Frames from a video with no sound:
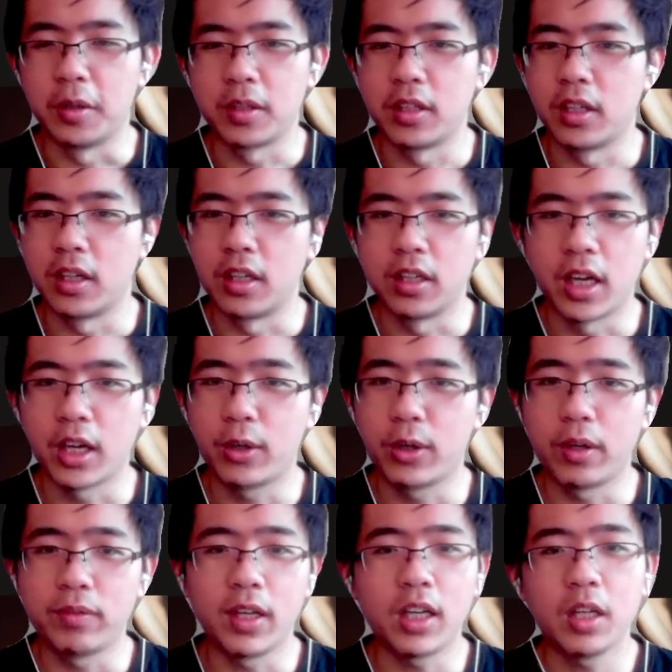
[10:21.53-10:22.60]
Yeah, I could
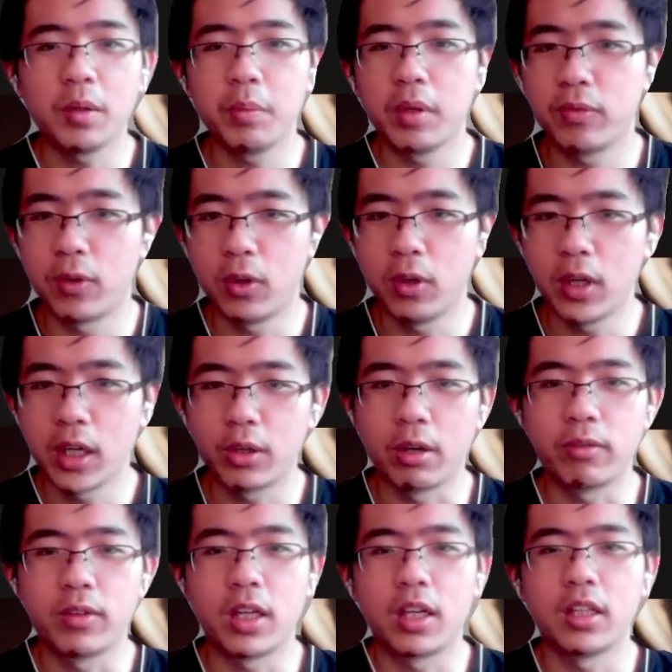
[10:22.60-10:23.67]
have taken before, I could
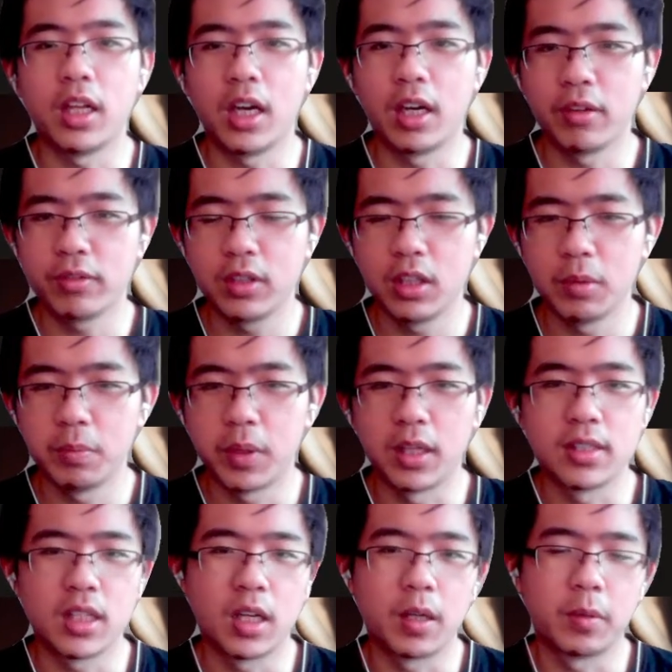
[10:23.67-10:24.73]
have taken after, but
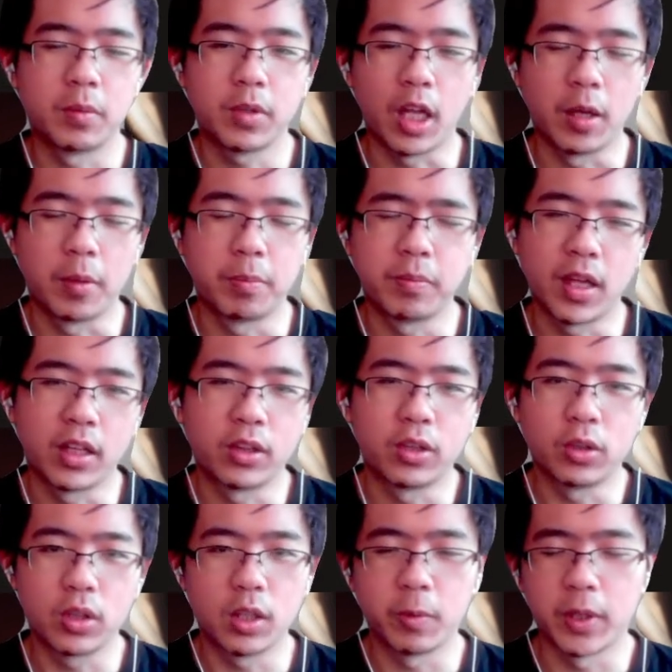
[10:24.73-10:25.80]
instead I
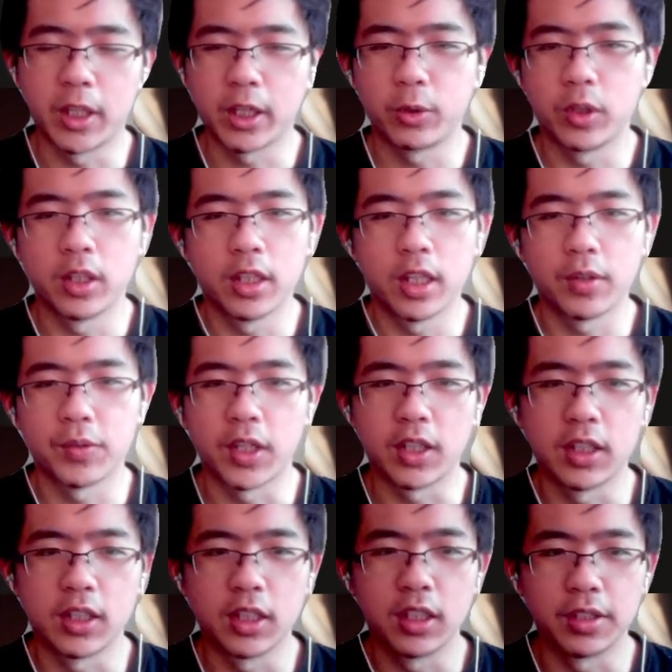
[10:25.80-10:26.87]
took it when I couldn't have
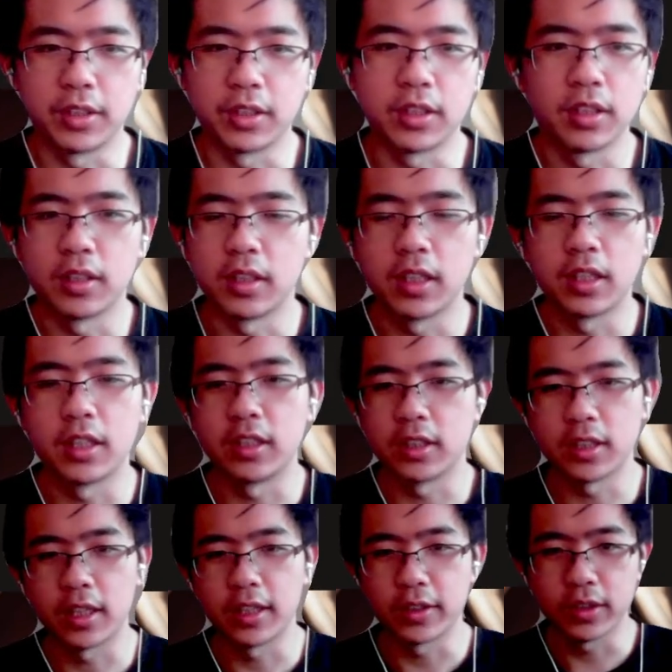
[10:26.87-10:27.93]
taken it. Yeah,
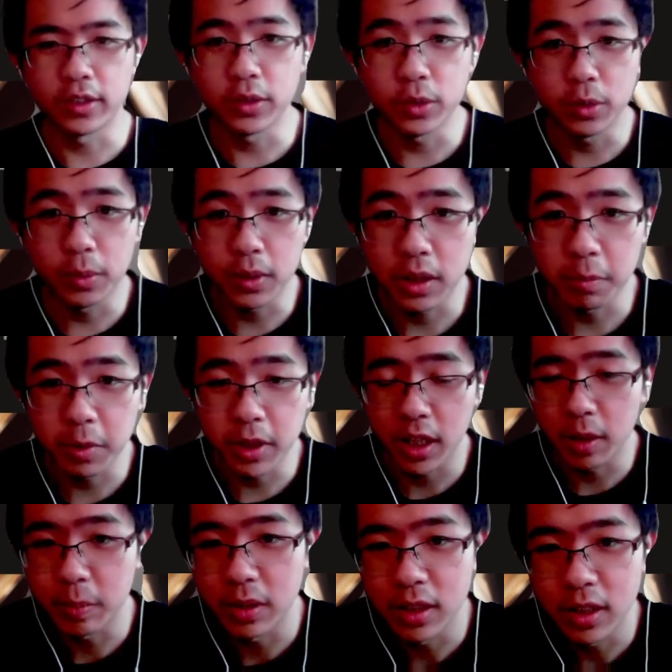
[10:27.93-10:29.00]
I don't know what
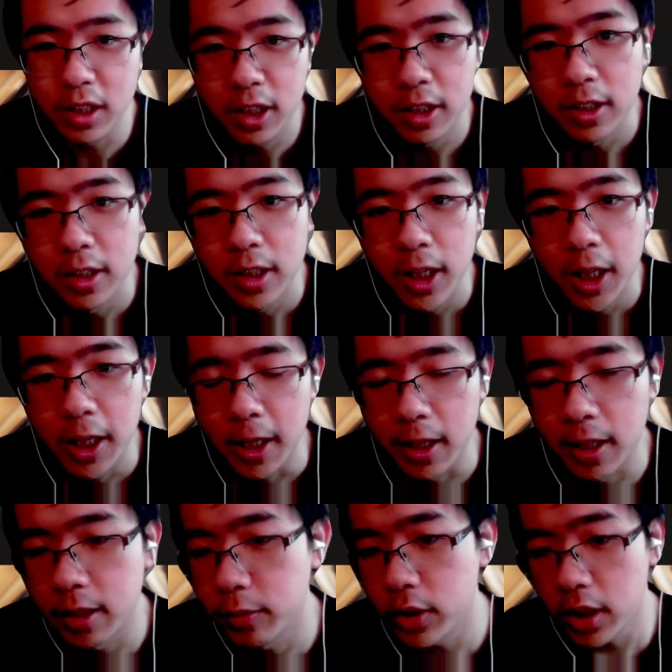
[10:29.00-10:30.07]
happened.
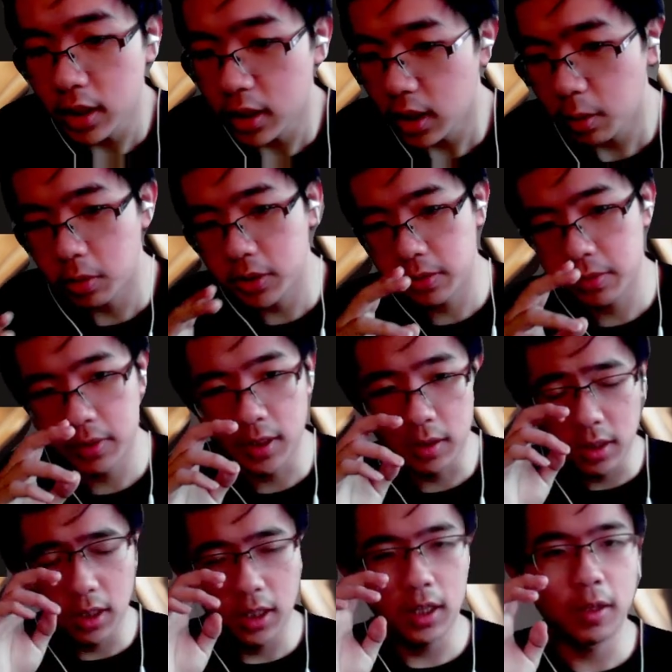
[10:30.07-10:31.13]
And if you think that was
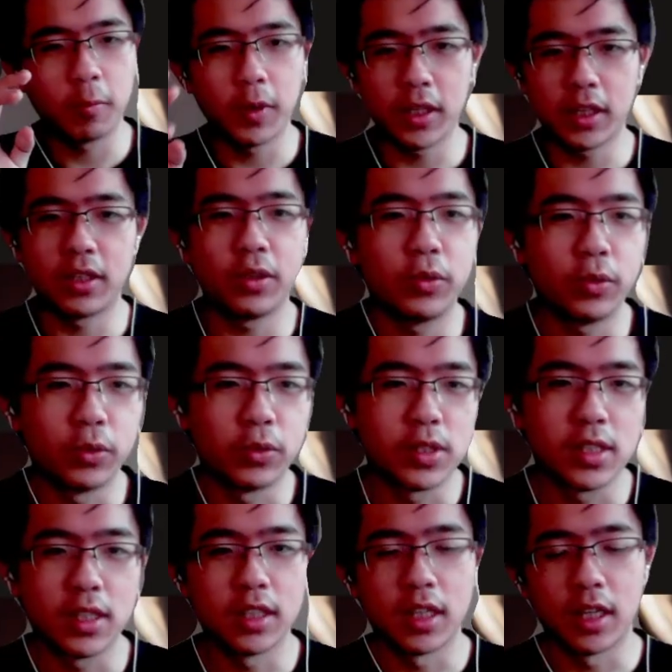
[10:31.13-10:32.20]
tilting, wait till you
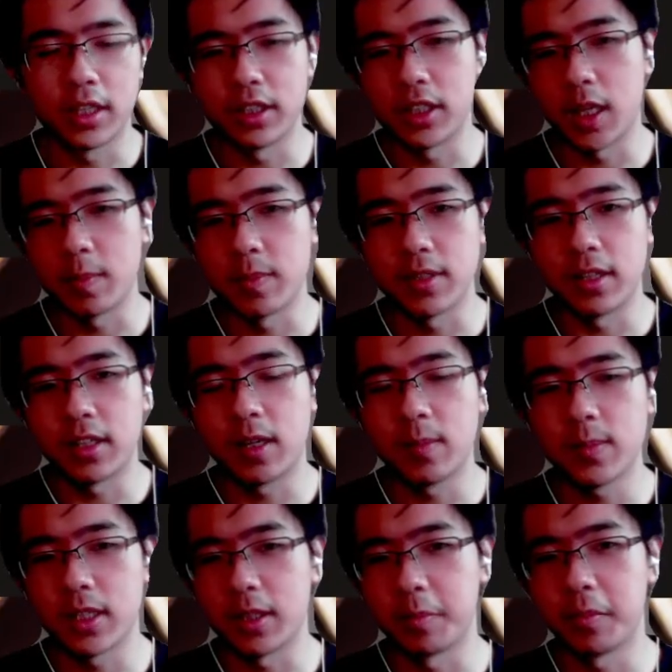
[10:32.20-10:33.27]
see the other games. The other
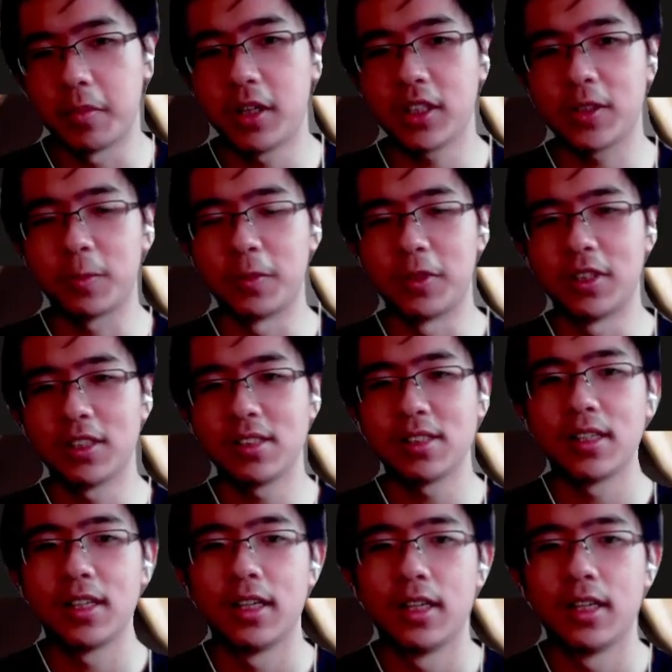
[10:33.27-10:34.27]
games are much worse.